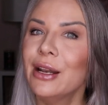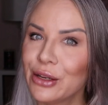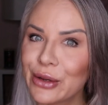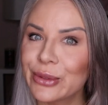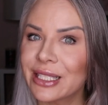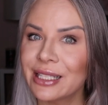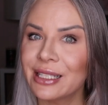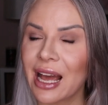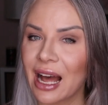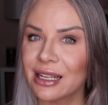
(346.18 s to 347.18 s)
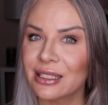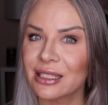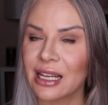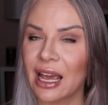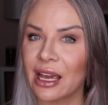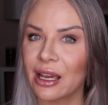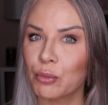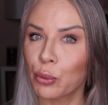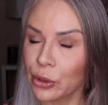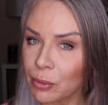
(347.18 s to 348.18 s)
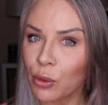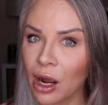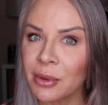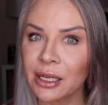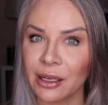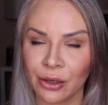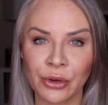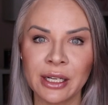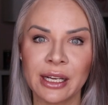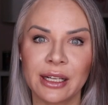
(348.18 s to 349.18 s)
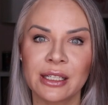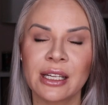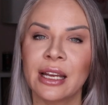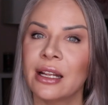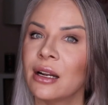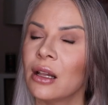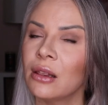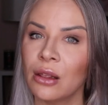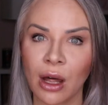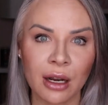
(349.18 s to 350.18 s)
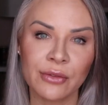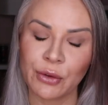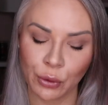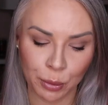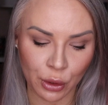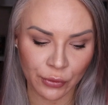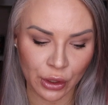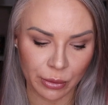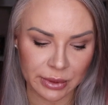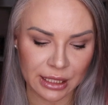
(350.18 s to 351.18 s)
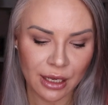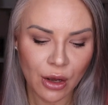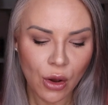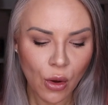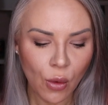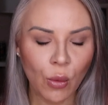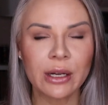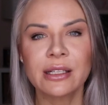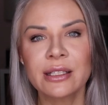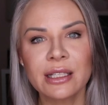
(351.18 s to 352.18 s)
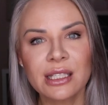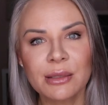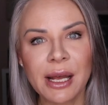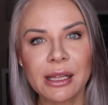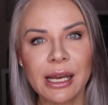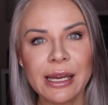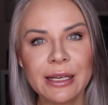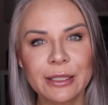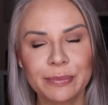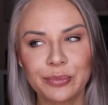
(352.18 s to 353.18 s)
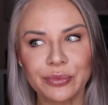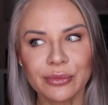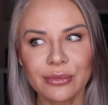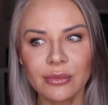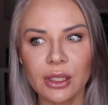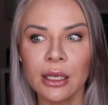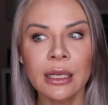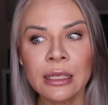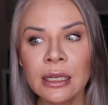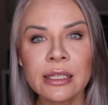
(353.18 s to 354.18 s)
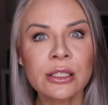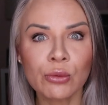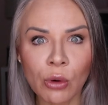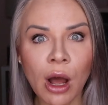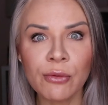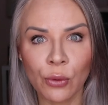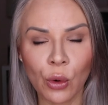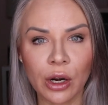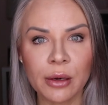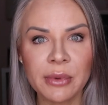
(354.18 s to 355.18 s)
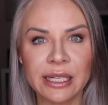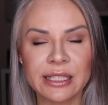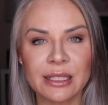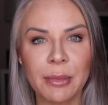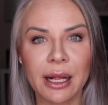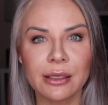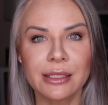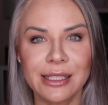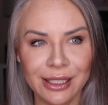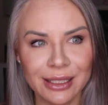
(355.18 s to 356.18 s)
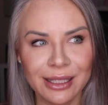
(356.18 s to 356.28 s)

and used it as a pretty prominent ingredient in a lot of different perfumes. What does it smell like? In its raw form, it smells